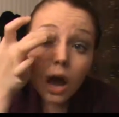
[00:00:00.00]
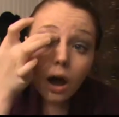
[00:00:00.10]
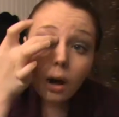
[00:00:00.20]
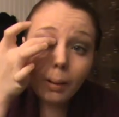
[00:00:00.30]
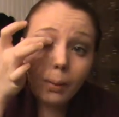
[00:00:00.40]

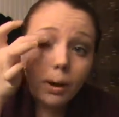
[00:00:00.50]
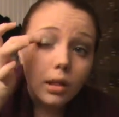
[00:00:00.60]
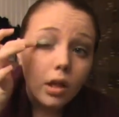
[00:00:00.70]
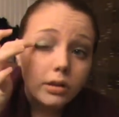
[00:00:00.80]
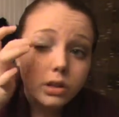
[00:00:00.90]
Um, I went
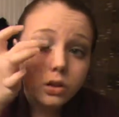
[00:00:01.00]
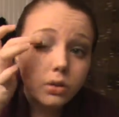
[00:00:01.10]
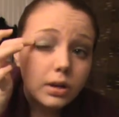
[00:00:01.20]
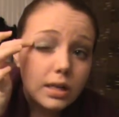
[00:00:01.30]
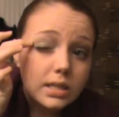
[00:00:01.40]
along the
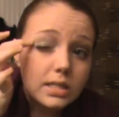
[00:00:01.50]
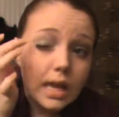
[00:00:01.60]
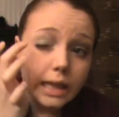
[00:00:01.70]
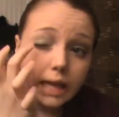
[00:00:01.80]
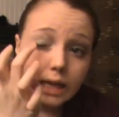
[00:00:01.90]
crease
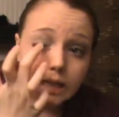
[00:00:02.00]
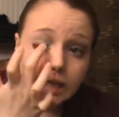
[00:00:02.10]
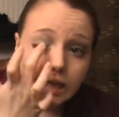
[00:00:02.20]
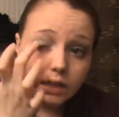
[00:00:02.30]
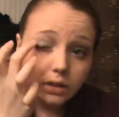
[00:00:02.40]
and like
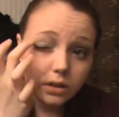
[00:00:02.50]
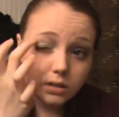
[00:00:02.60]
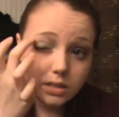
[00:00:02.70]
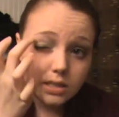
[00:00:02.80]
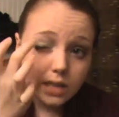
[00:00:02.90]
the
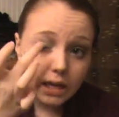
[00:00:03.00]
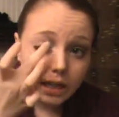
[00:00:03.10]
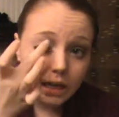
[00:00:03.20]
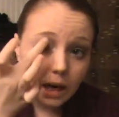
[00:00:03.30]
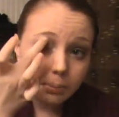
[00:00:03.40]
innards
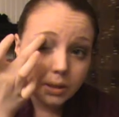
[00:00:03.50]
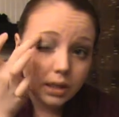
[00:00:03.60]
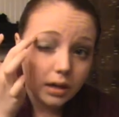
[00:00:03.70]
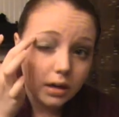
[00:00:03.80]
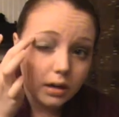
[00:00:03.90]
and then up
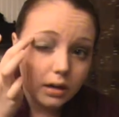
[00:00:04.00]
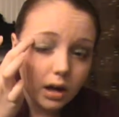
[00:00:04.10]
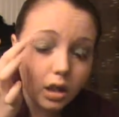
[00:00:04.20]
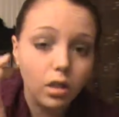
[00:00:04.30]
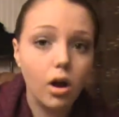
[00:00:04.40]
here
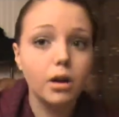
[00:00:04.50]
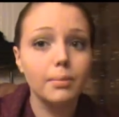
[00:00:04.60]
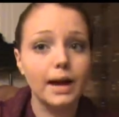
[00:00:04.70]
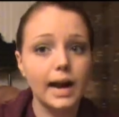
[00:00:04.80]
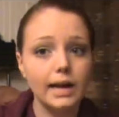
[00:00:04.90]
along
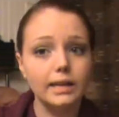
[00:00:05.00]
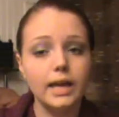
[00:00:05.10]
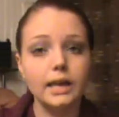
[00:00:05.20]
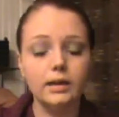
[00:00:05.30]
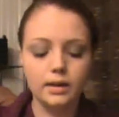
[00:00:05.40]
my
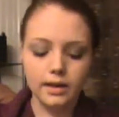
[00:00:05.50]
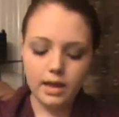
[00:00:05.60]
highlight.